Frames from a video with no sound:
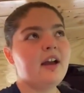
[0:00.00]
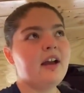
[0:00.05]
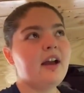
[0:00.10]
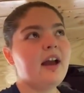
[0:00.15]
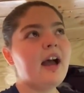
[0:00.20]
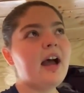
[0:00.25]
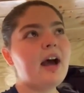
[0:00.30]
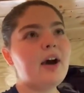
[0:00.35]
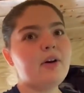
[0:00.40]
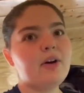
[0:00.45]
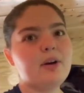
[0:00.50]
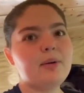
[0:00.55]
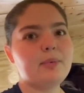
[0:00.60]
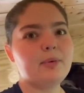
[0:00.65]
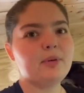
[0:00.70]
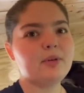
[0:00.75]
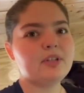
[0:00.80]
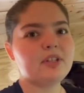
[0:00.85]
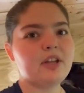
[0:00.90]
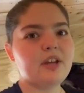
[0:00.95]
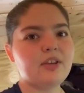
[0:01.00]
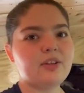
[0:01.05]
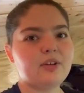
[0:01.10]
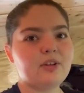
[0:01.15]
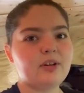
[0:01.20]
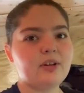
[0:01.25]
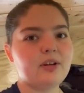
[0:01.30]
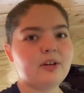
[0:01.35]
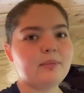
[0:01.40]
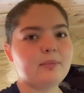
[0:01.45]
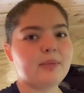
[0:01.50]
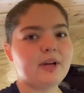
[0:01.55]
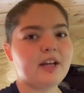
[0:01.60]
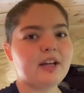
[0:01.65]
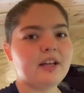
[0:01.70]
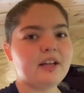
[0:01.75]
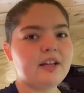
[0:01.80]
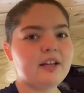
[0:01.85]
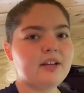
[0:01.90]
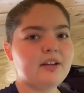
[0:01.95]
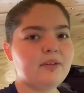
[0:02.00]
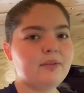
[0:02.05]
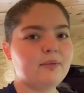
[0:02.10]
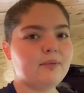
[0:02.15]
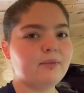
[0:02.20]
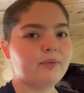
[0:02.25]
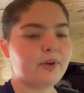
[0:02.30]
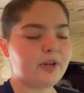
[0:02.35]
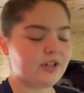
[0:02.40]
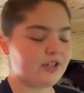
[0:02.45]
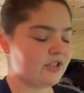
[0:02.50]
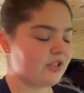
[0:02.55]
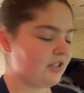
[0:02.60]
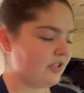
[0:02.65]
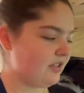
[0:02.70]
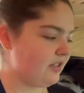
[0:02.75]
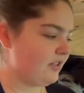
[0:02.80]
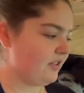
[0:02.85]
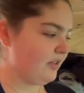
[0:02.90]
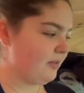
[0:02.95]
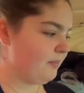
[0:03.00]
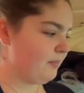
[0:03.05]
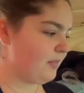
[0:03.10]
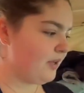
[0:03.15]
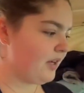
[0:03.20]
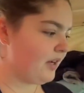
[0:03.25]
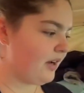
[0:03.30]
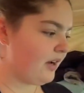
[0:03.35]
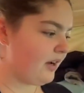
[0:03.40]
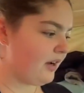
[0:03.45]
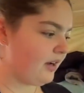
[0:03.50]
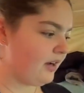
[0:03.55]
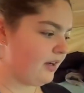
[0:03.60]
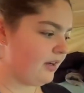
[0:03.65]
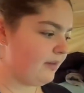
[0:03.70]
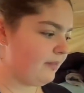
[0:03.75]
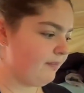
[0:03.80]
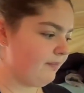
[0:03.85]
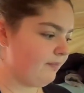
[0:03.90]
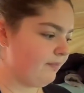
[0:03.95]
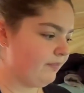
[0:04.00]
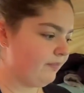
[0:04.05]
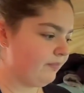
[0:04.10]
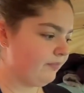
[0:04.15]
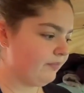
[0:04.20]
how I put together my fridge system, how I'm